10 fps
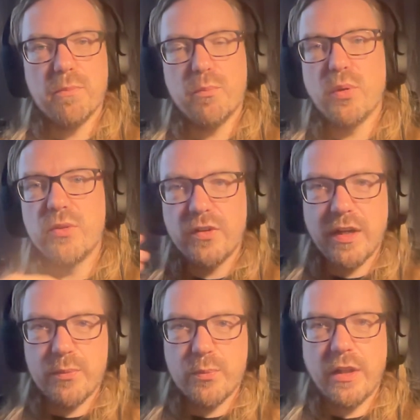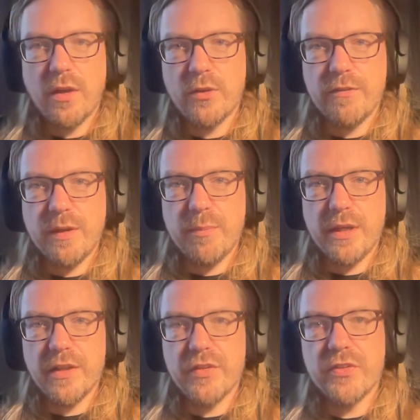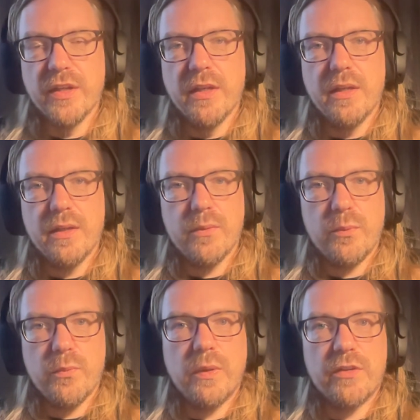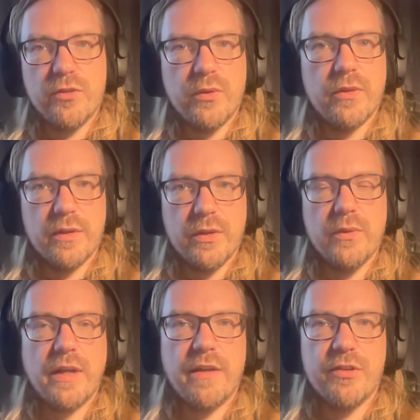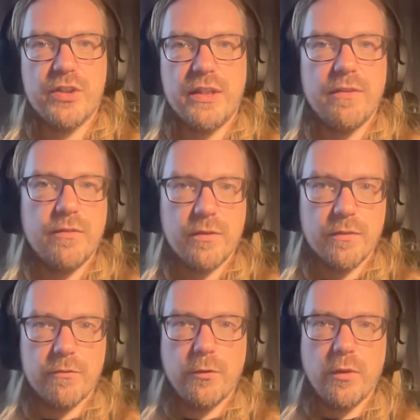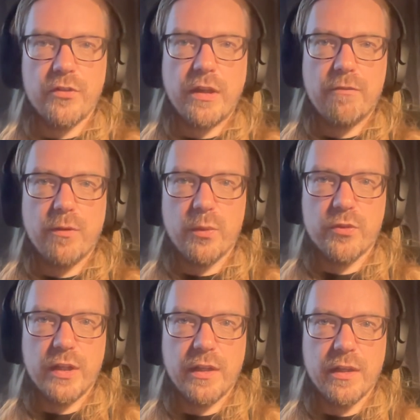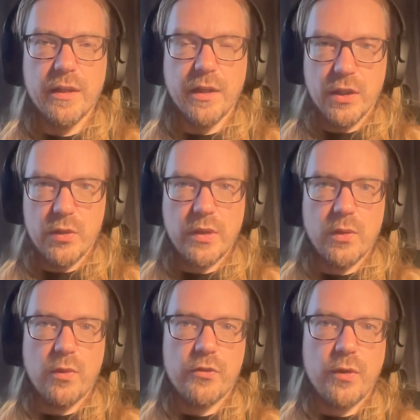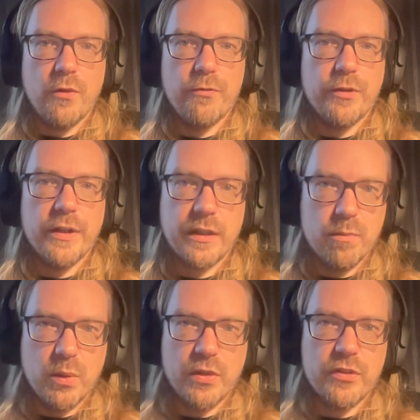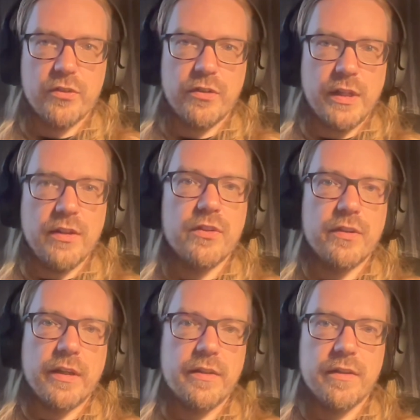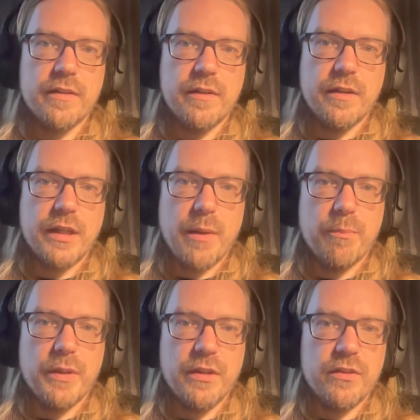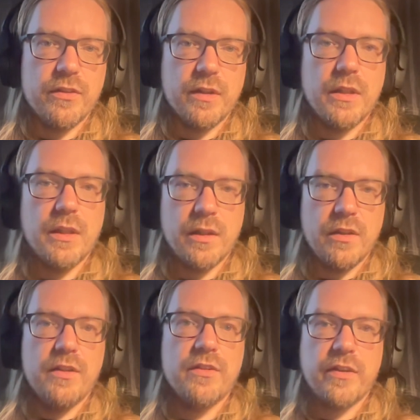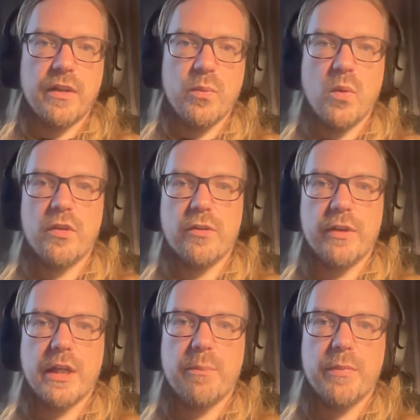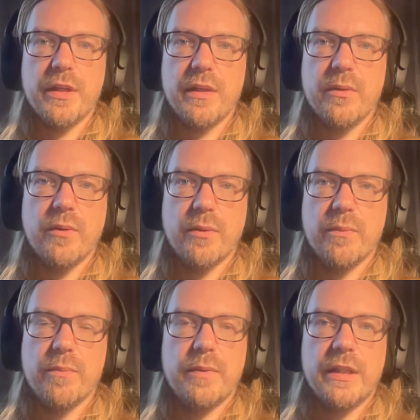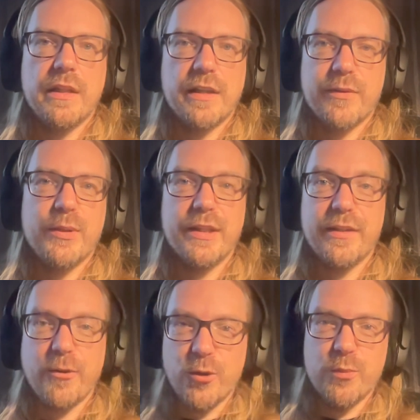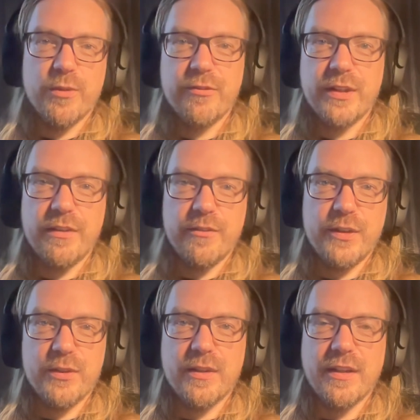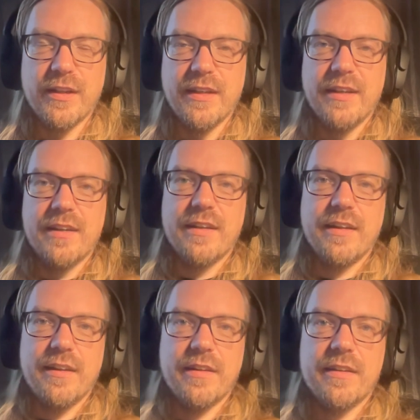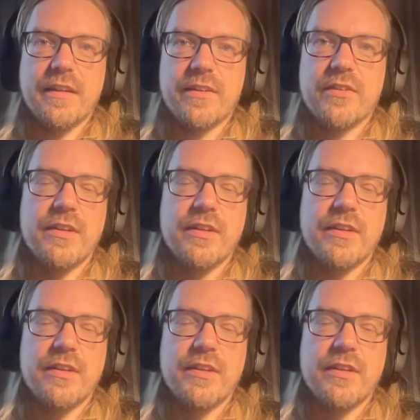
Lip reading: prototype with a lot of APIs, once you have achieved full self-hosting, you can also offer that box inside companies, inside the walls of a company, or within the home of an individual, and that